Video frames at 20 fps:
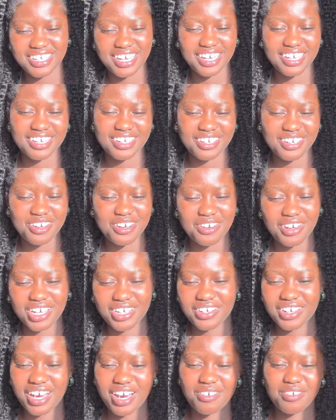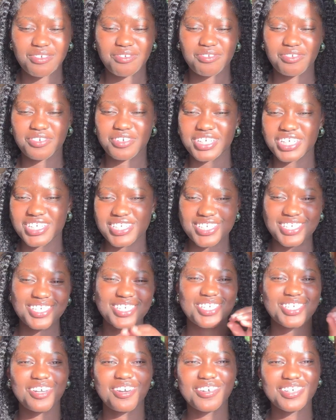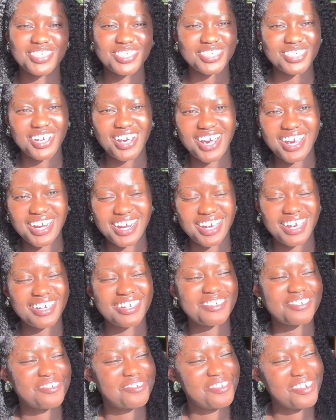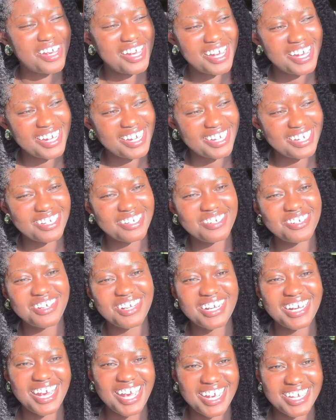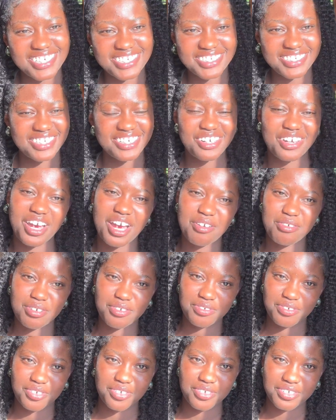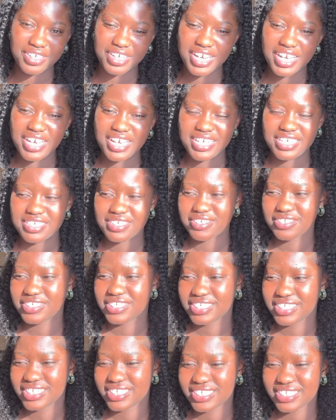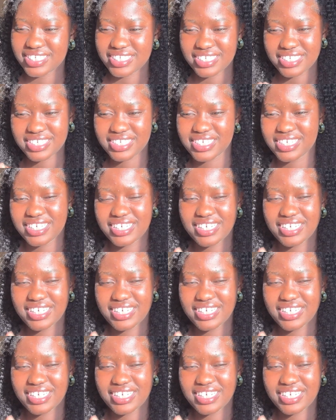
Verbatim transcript: like, oh, I don't have a phone, you're so shocked, like, what? You're in high school and you don't have a phone? So just